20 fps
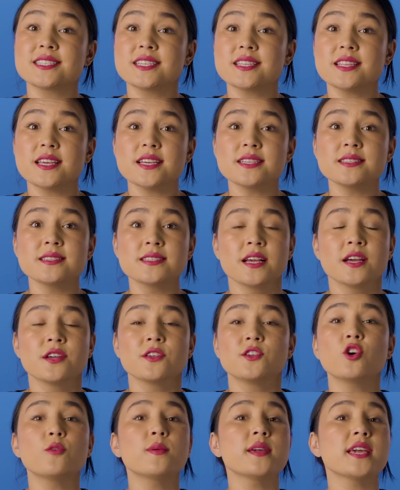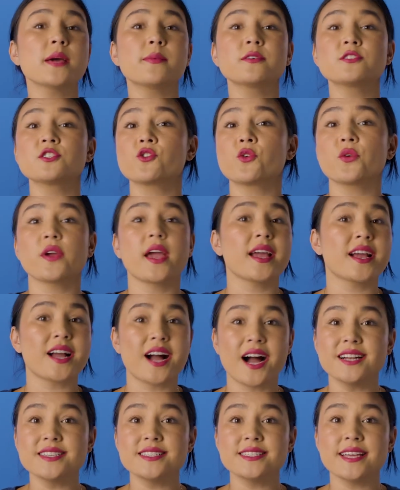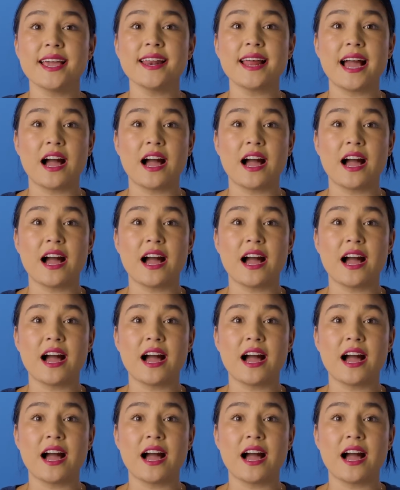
to this, you'll be able to create content